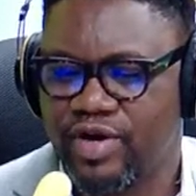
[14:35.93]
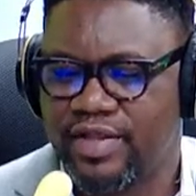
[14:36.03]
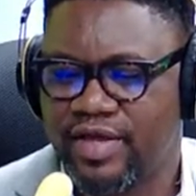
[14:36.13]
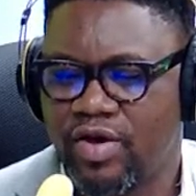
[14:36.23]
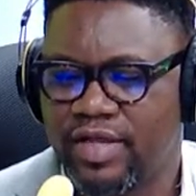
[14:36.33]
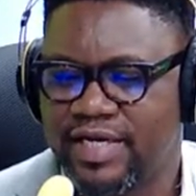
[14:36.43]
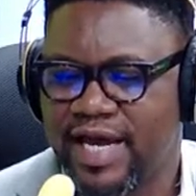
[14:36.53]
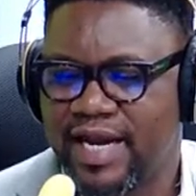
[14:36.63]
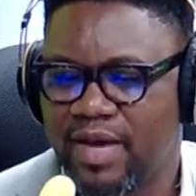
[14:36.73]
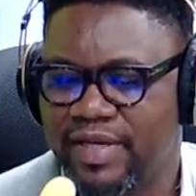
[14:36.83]
Are there other
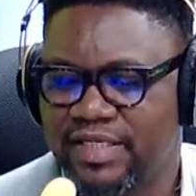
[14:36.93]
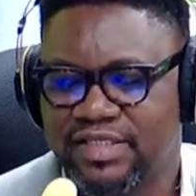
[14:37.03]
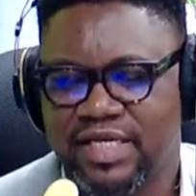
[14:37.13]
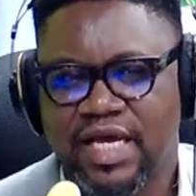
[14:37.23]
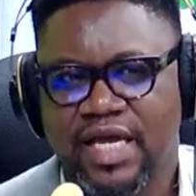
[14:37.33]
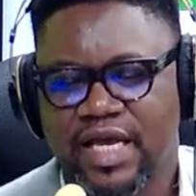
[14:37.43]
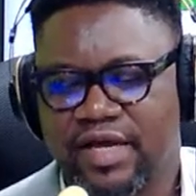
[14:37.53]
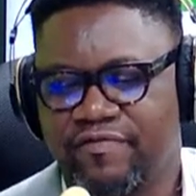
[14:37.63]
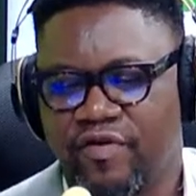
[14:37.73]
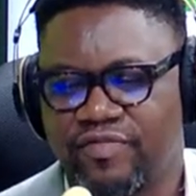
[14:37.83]
dynamics
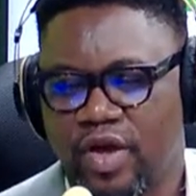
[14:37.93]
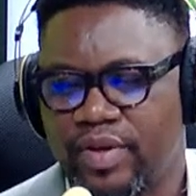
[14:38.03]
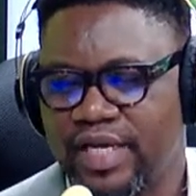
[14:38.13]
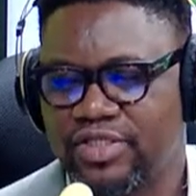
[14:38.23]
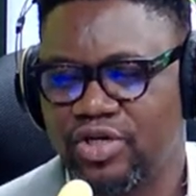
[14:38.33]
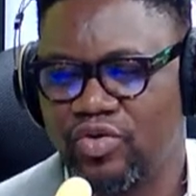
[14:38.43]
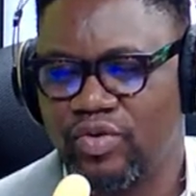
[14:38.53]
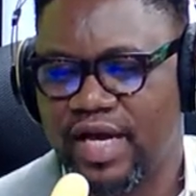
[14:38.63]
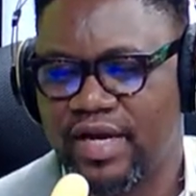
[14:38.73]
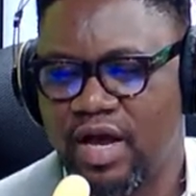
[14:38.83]
involved that we need to look at?